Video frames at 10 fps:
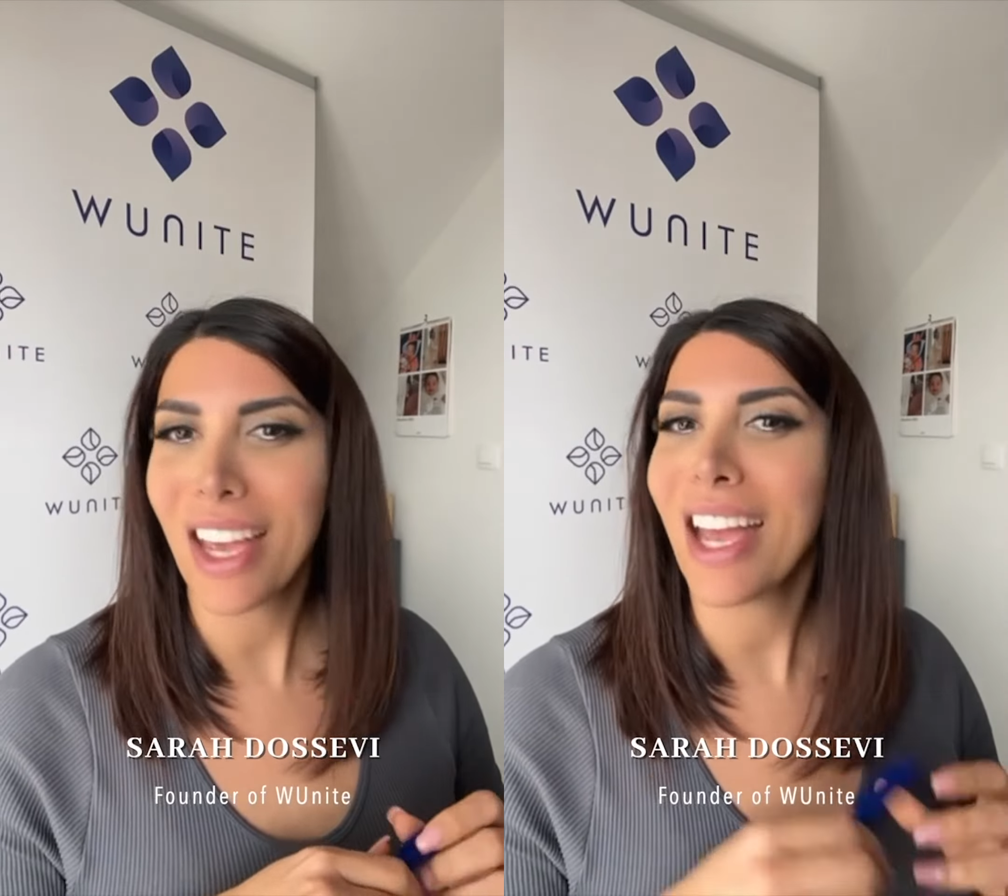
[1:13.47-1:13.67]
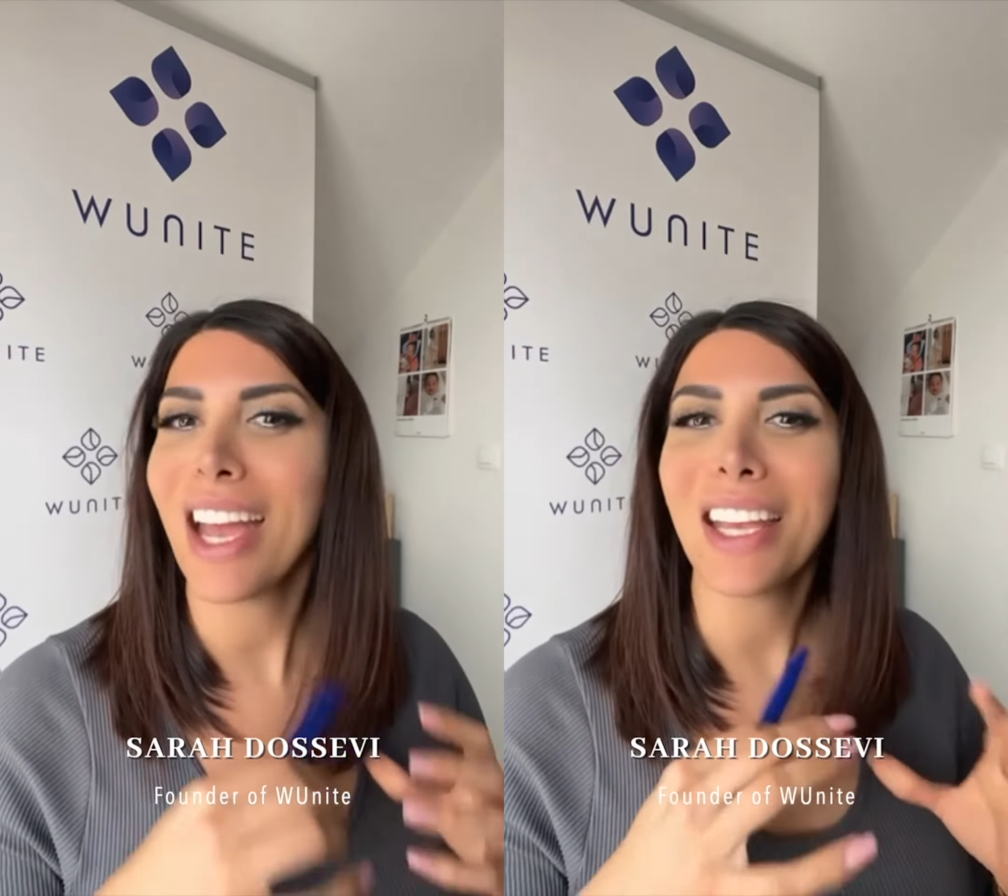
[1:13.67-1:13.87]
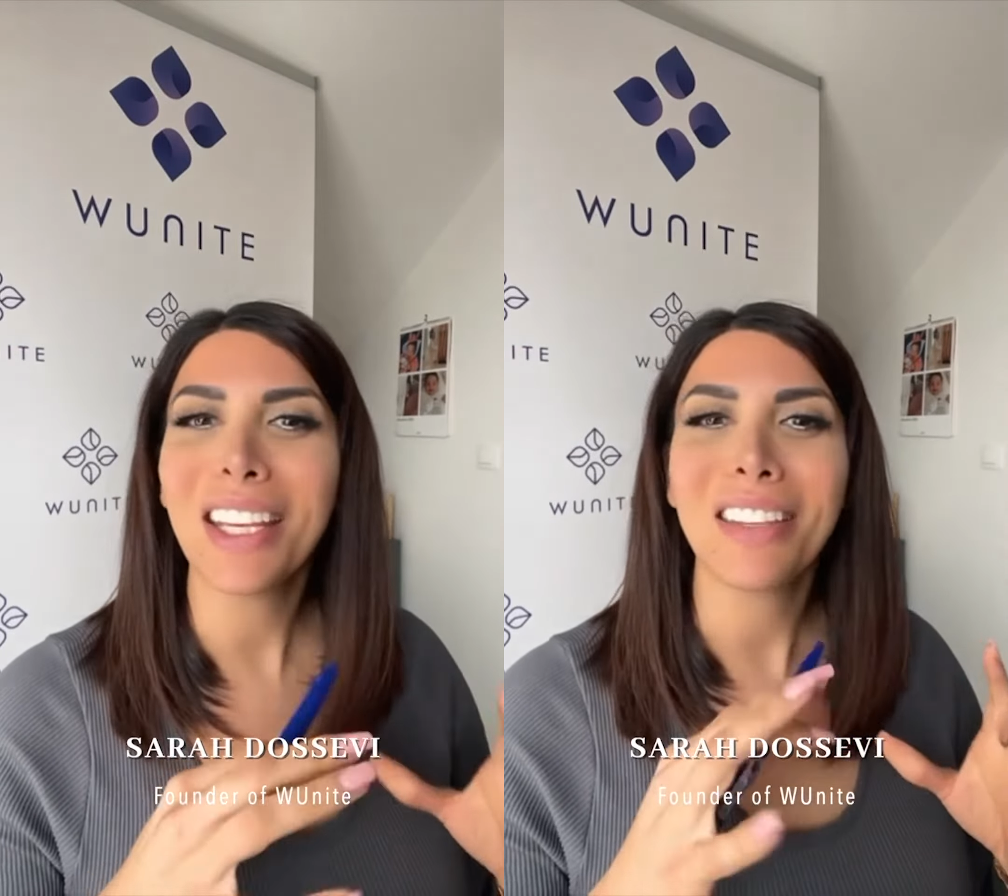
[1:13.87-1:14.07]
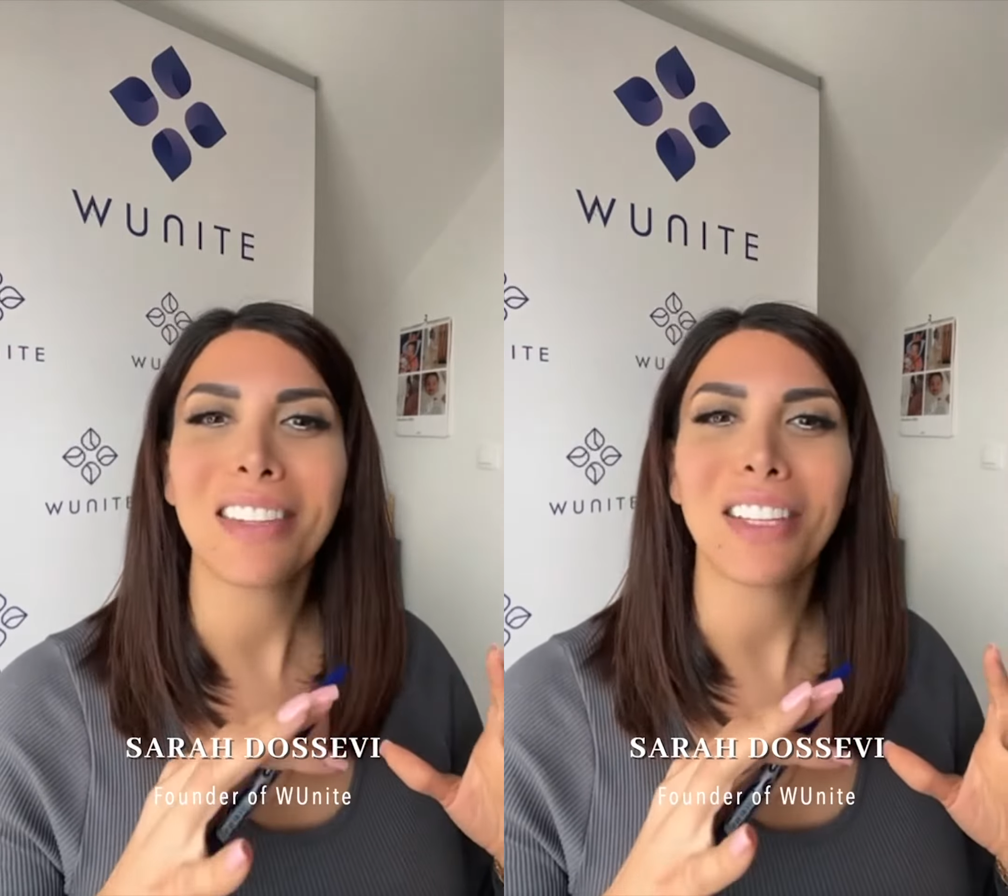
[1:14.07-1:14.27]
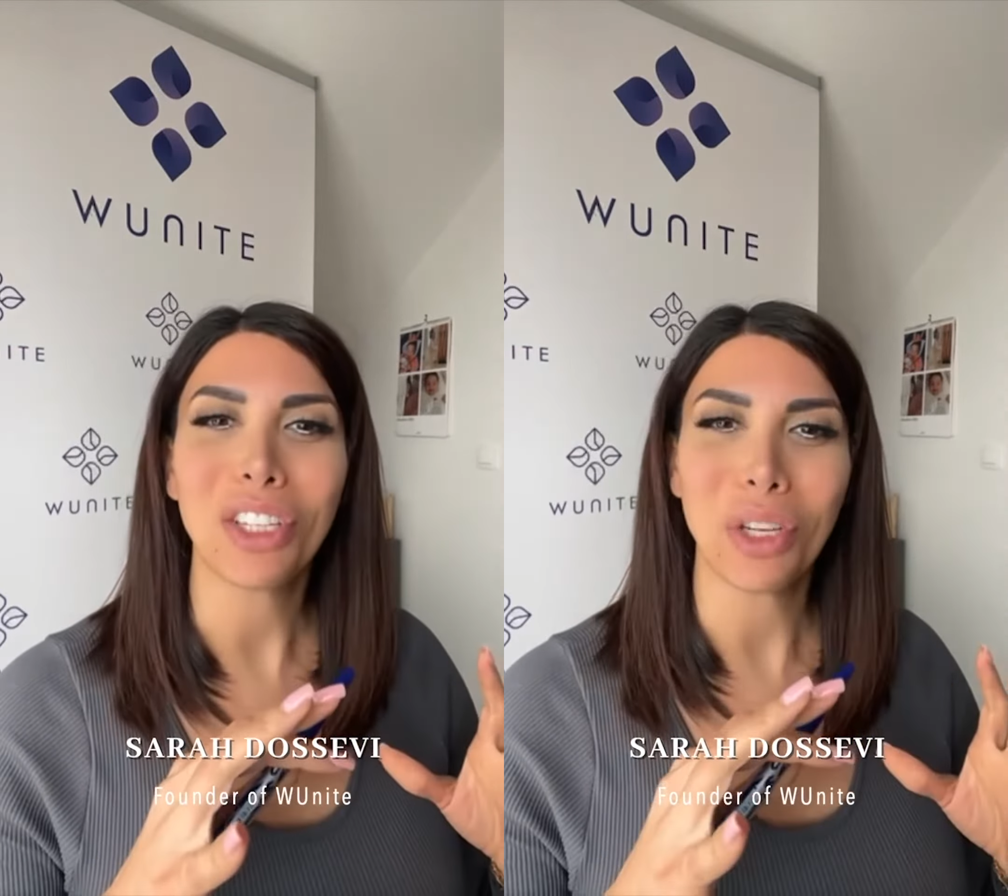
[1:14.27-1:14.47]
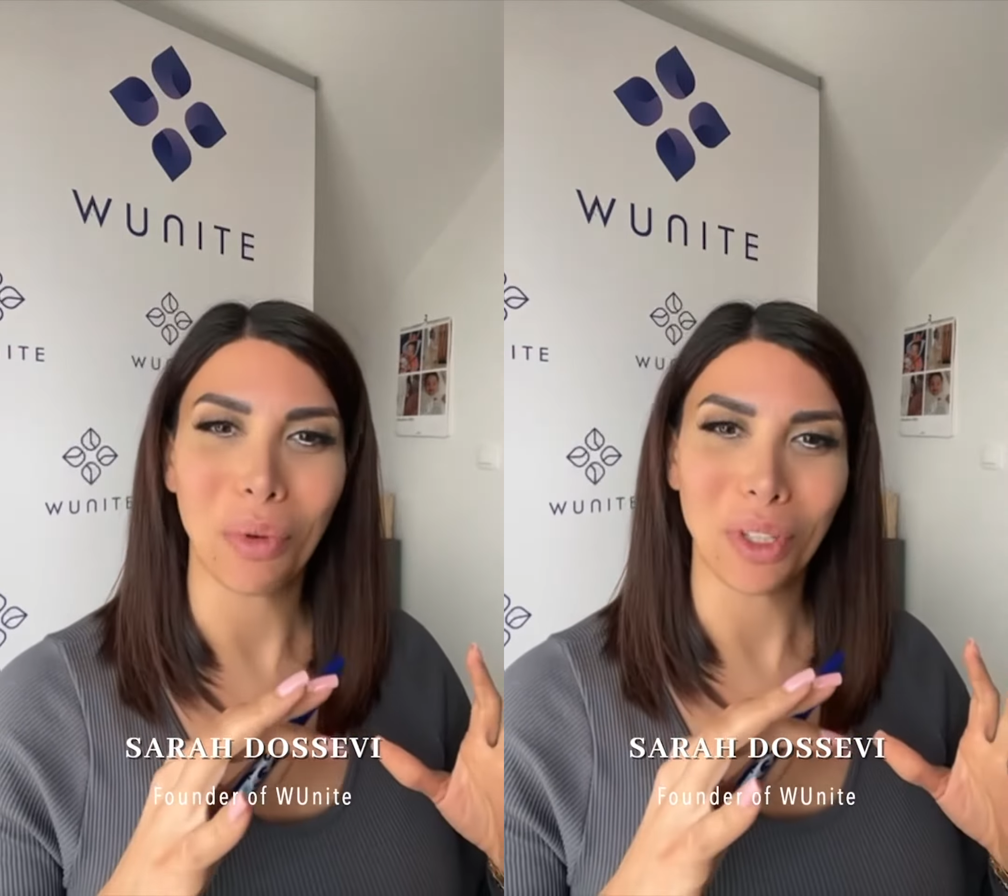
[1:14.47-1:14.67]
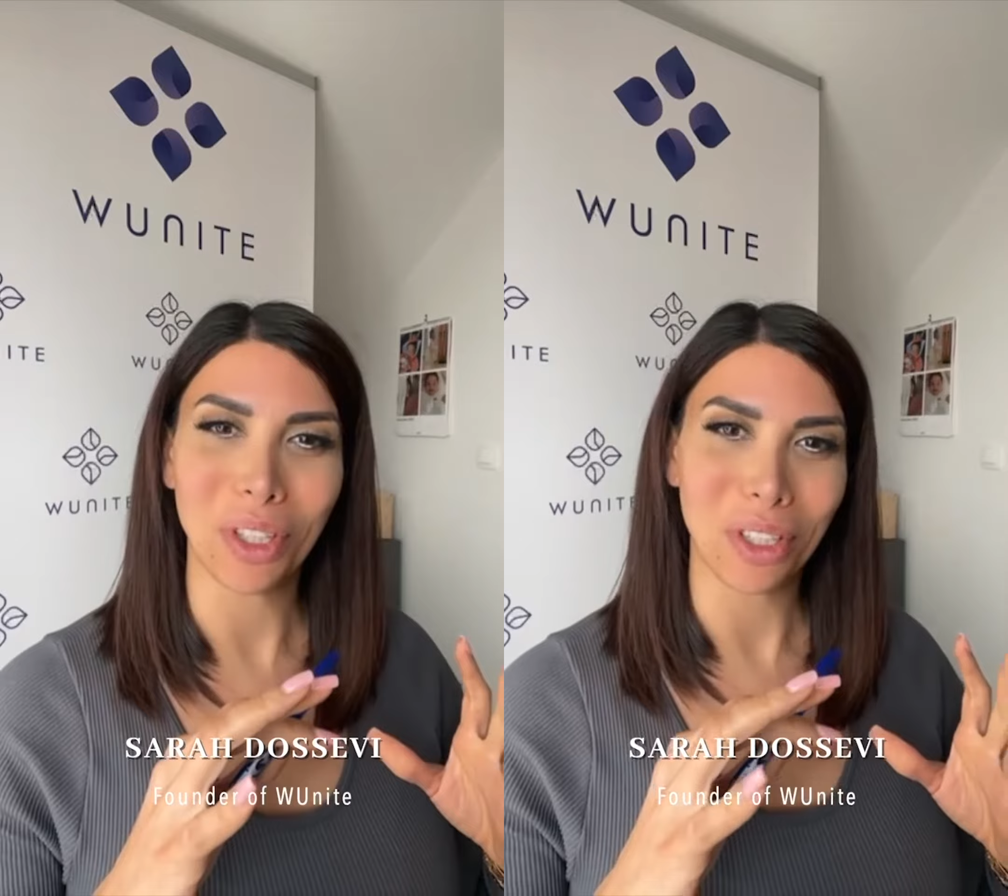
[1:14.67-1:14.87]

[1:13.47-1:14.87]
anything she wants